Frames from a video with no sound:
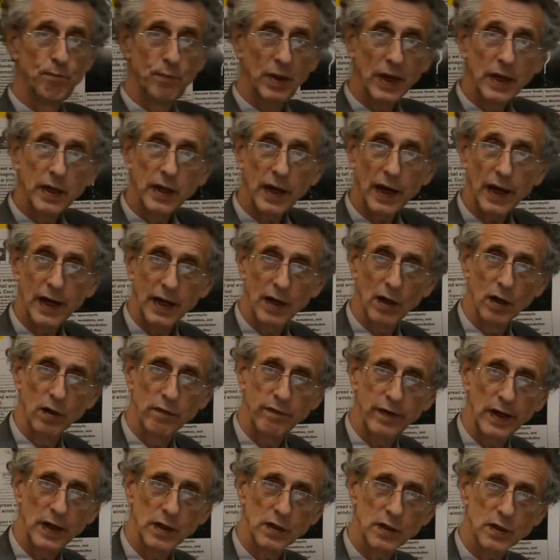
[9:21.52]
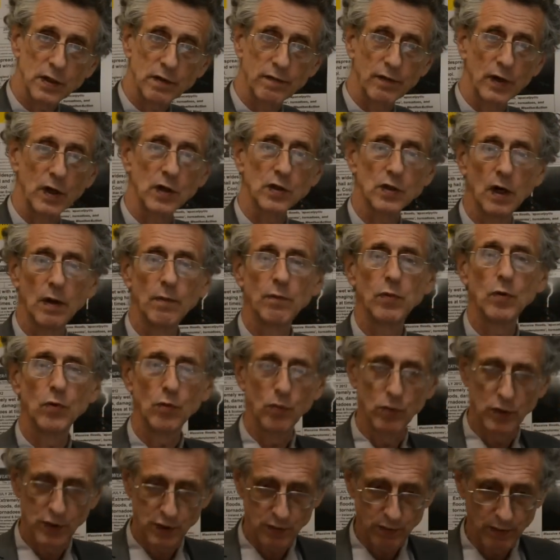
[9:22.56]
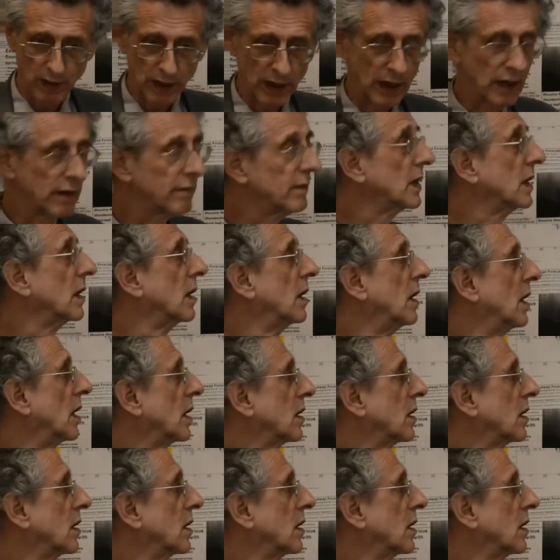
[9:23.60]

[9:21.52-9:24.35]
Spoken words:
big hail events, for example, which we're having